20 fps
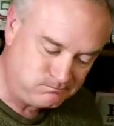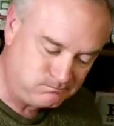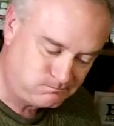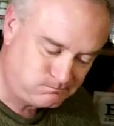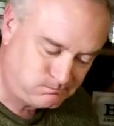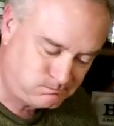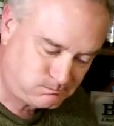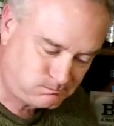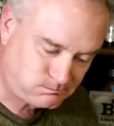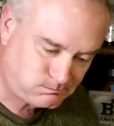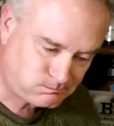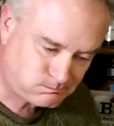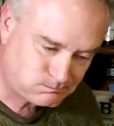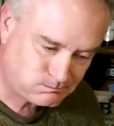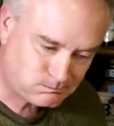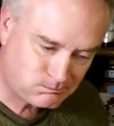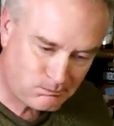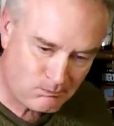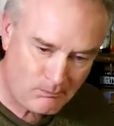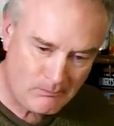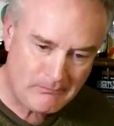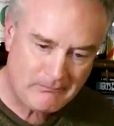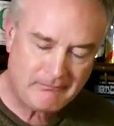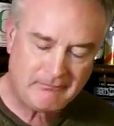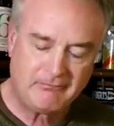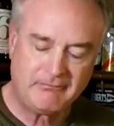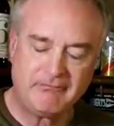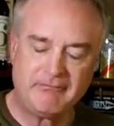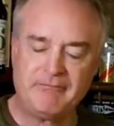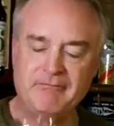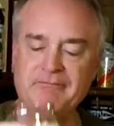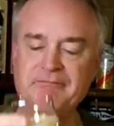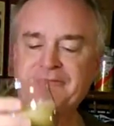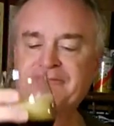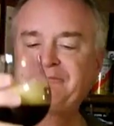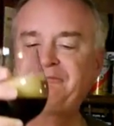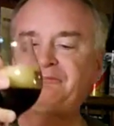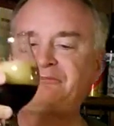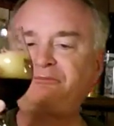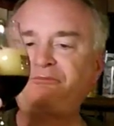
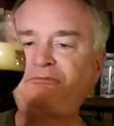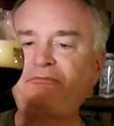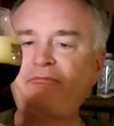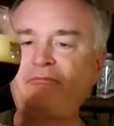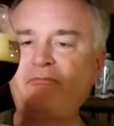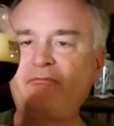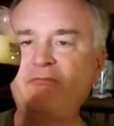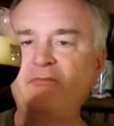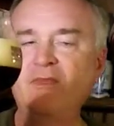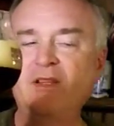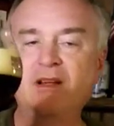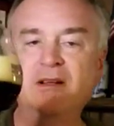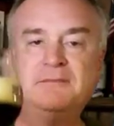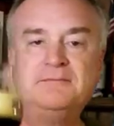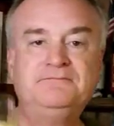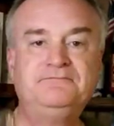Nothing is said.